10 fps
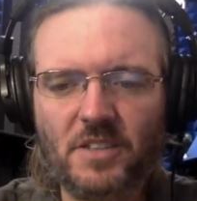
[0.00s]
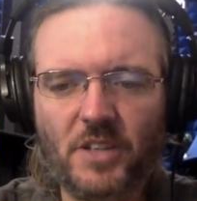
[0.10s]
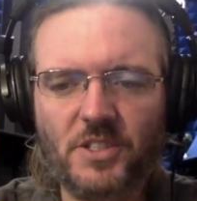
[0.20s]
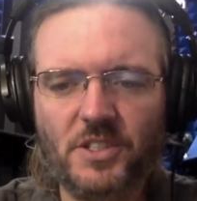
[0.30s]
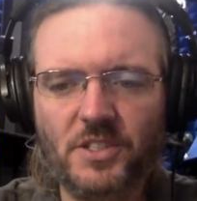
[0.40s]

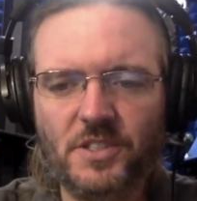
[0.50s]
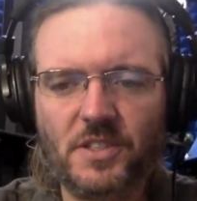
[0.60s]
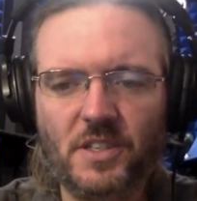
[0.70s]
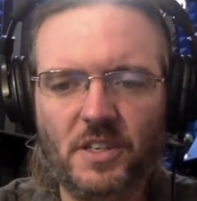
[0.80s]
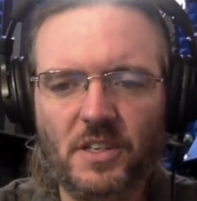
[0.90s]
touches,
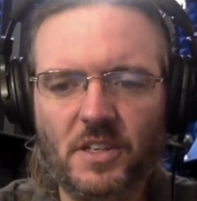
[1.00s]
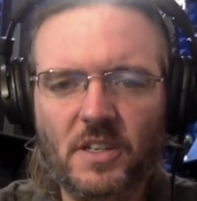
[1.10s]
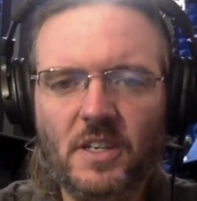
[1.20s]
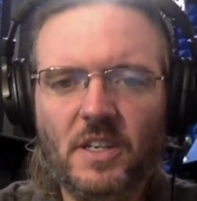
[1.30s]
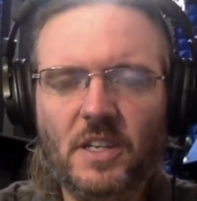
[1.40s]
the
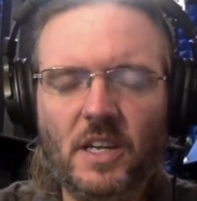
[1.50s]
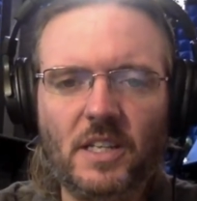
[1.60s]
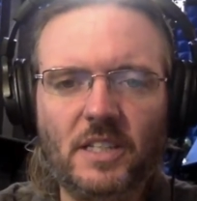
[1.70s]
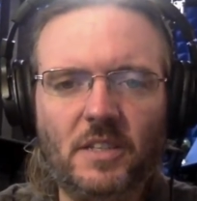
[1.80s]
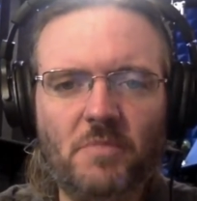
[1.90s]

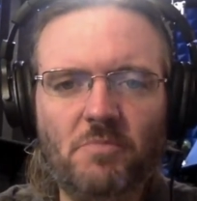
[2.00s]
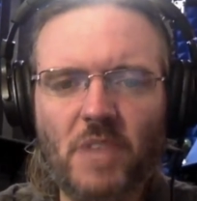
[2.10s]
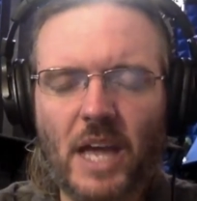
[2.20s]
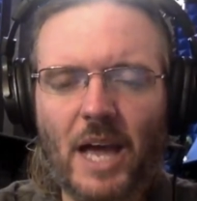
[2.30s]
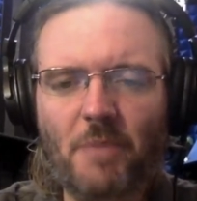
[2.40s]

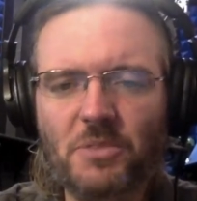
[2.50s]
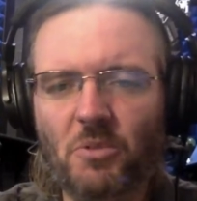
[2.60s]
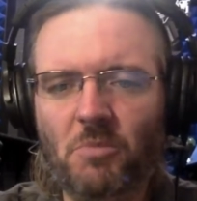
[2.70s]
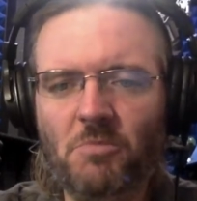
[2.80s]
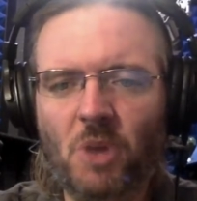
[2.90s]

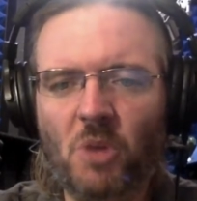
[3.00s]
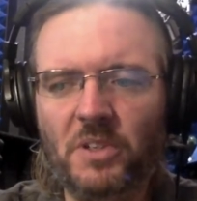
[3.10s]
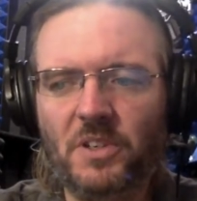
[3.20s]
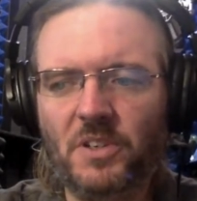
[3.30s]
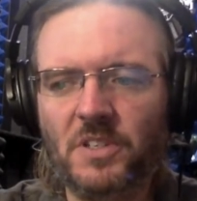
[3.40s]
absolute
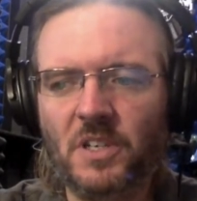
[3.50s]
moment there's an